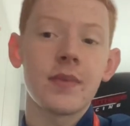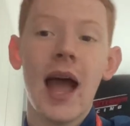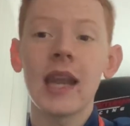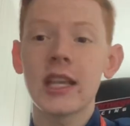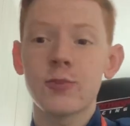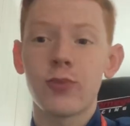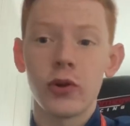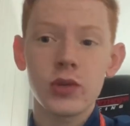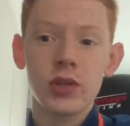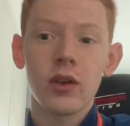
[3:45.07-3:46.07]
Alex
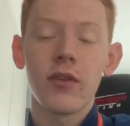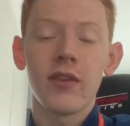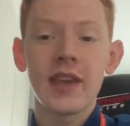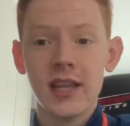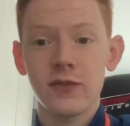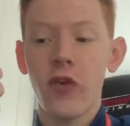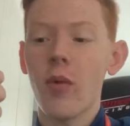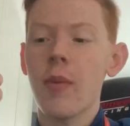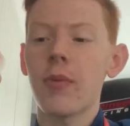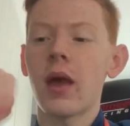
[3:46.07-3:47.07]
Bruce, yes,
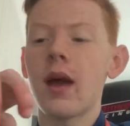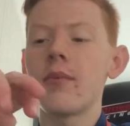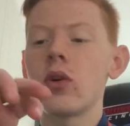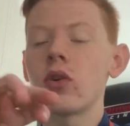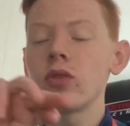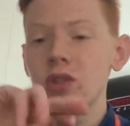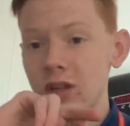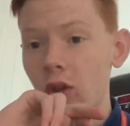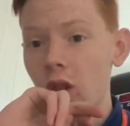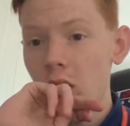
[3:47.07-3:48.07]
former player, but could
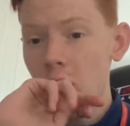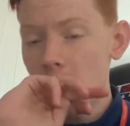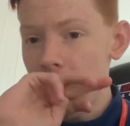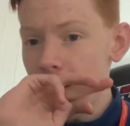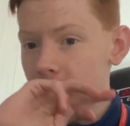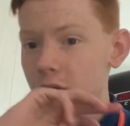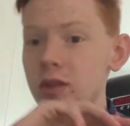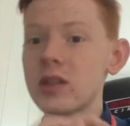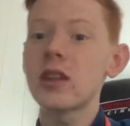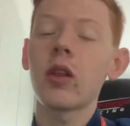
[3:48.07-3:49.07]

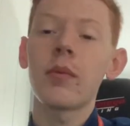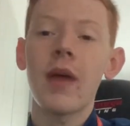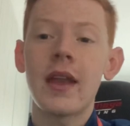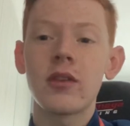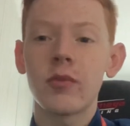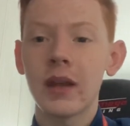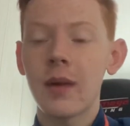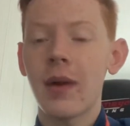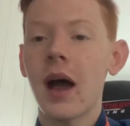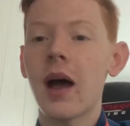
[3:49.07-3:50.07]
still end up being
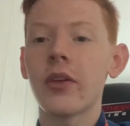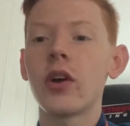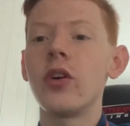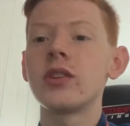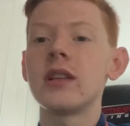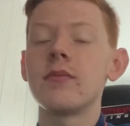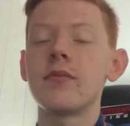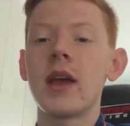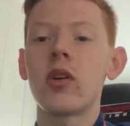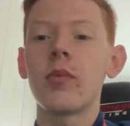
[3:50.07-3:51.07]
a part of the coaching
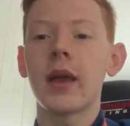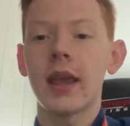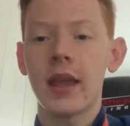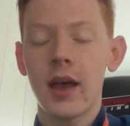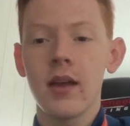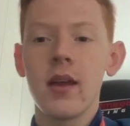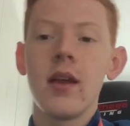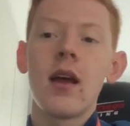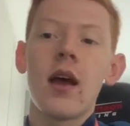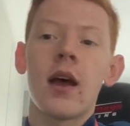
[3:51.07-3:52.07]
makeup here.
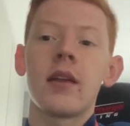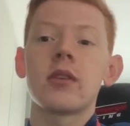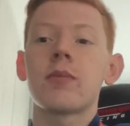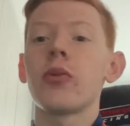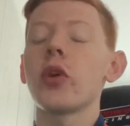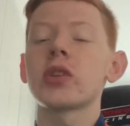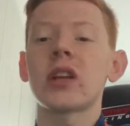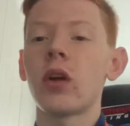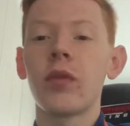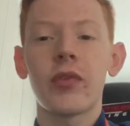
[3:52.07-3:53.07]
And plus, I
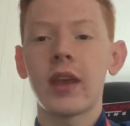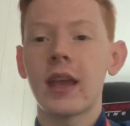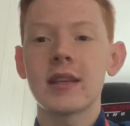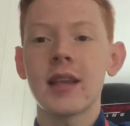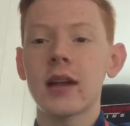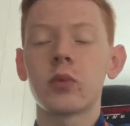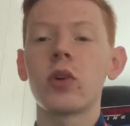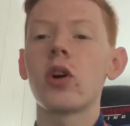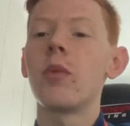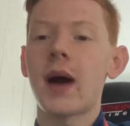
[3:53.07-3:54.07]
don't think his dad will
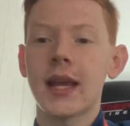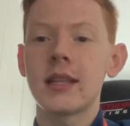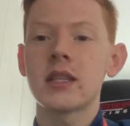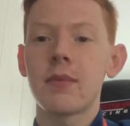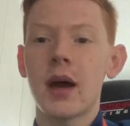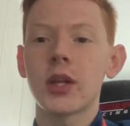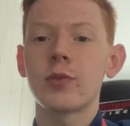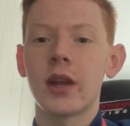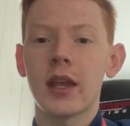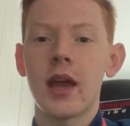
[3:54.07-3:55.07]
go back into
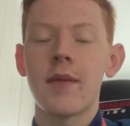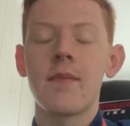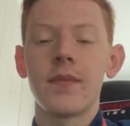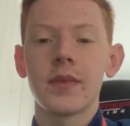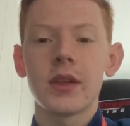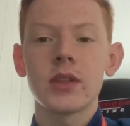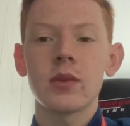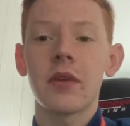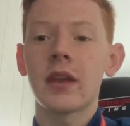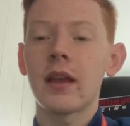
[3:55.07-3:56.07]
management again. So
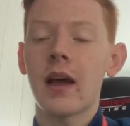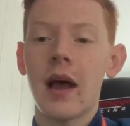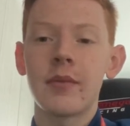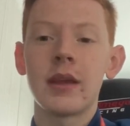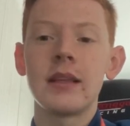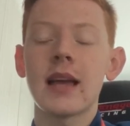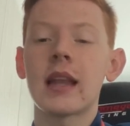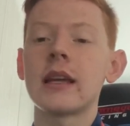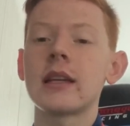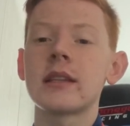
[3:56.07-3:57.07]
I think that means
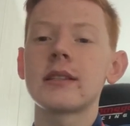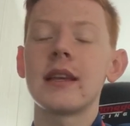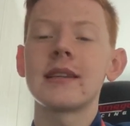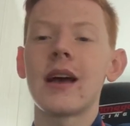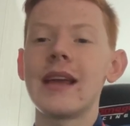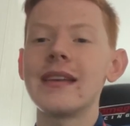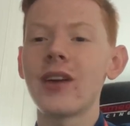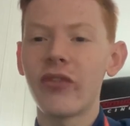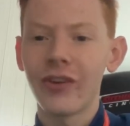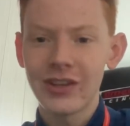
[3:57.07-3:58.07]
Alex is
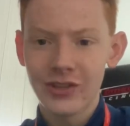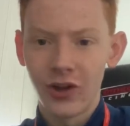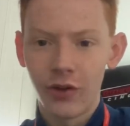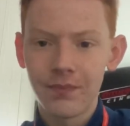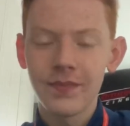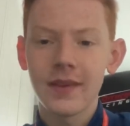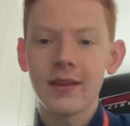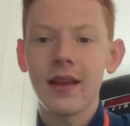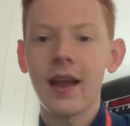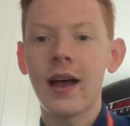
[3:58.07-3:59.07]
off on his own
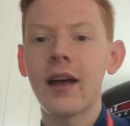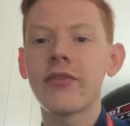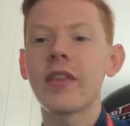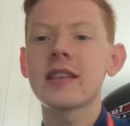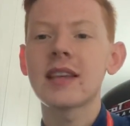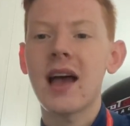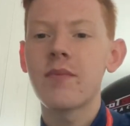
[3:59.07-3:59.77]
for the time